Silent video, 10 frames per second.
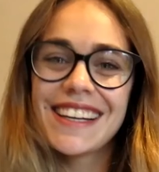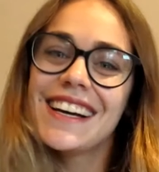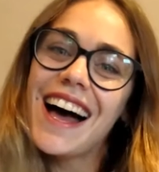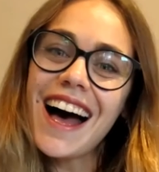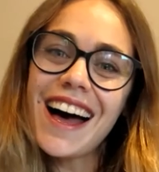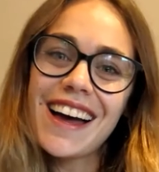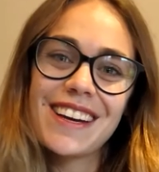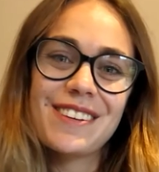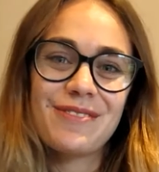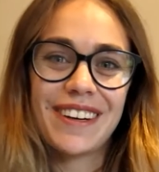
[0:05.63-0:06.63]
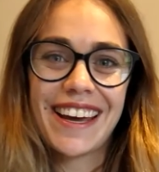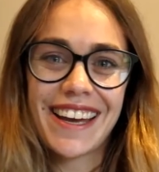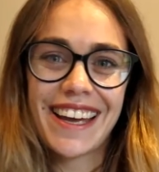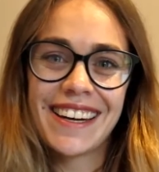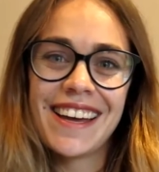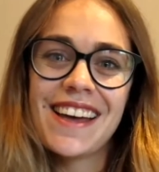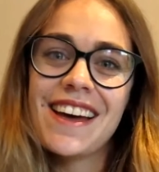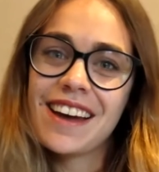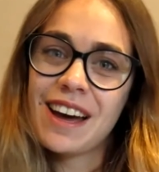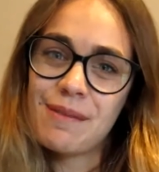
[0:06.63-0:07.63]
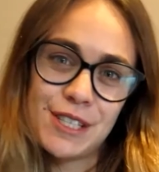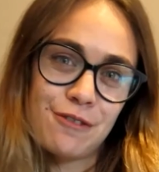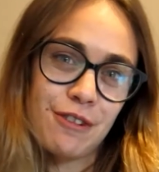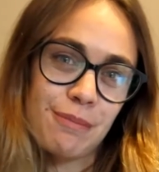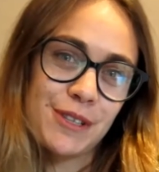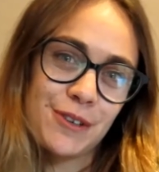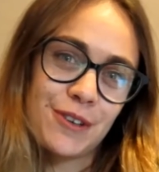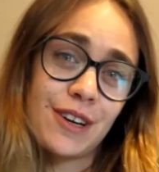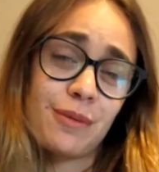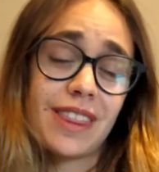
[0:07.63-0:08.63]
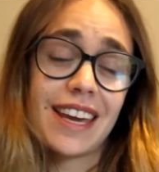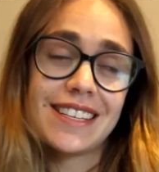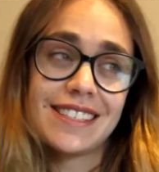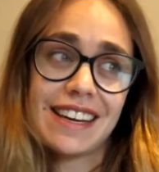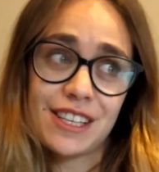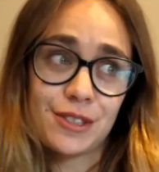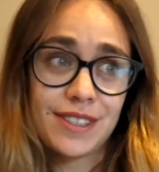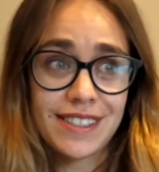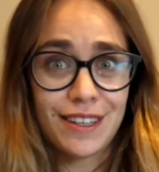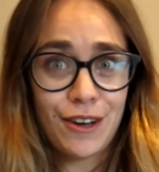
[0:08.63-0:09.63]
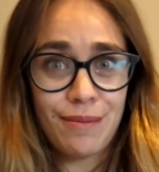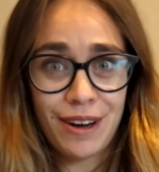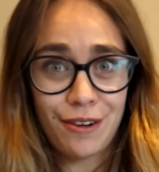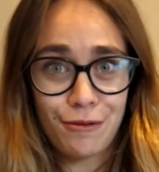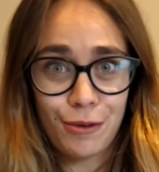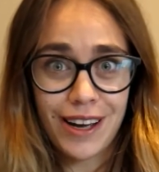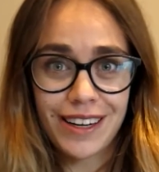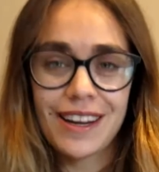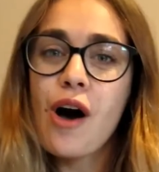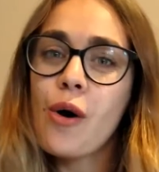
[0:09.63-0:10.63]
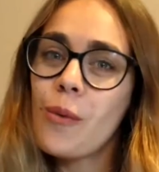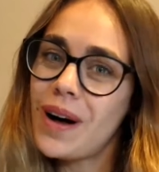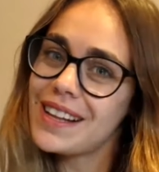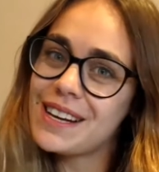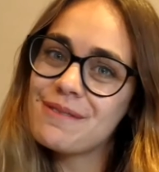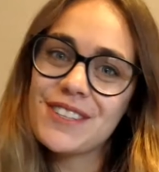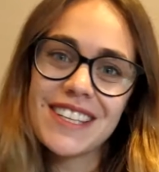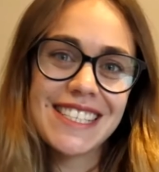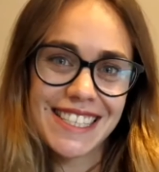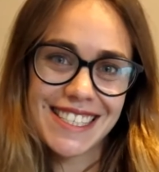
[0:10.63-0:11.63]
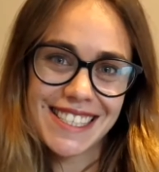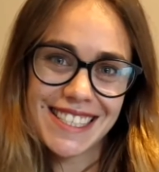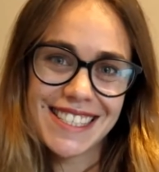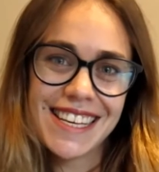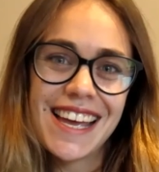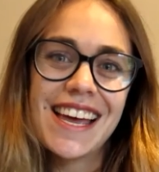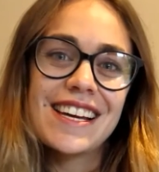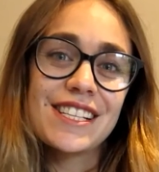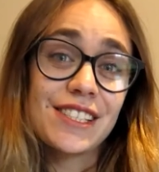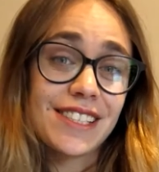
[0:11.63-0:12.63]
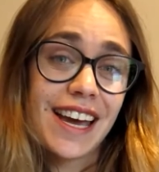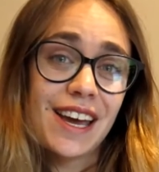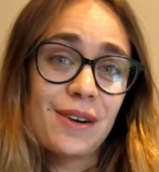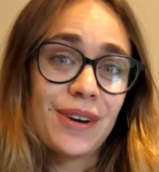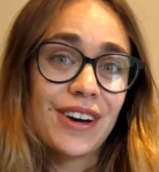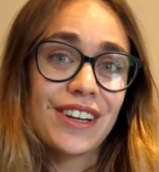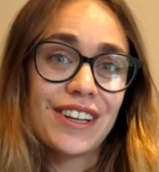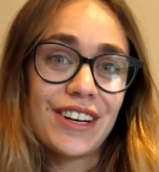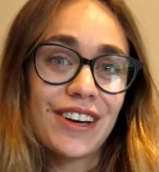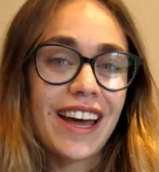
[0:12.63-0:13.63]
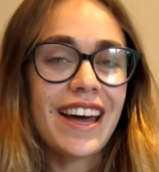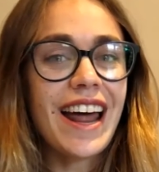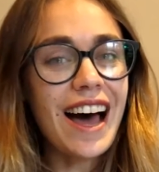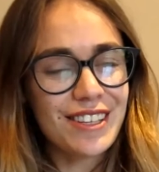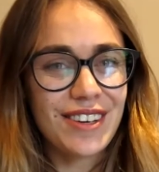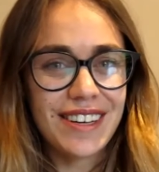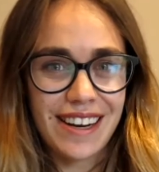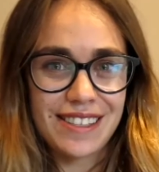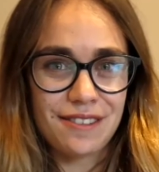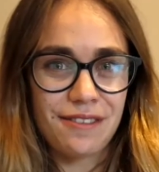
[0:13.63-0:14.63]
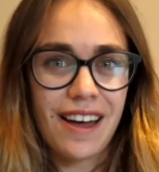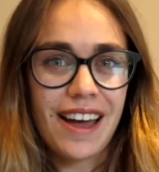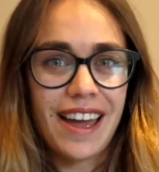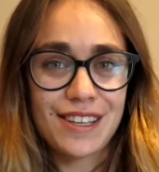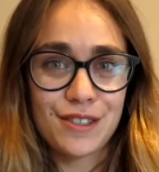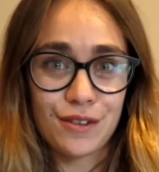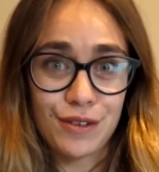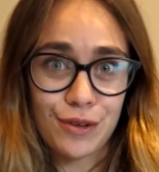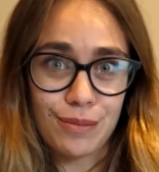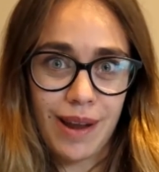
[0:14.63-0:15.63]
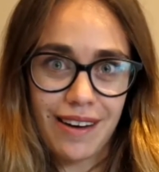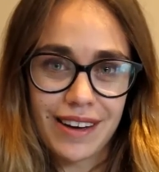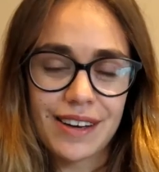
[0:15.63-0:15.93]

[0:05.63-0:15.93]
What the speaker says: Hi, Monet again, coming to you from Pretoria with a dangerously low amount of wine. Welcome to the cheat sheet. Today we're going to look at how to identify a Sauvignon Blanc.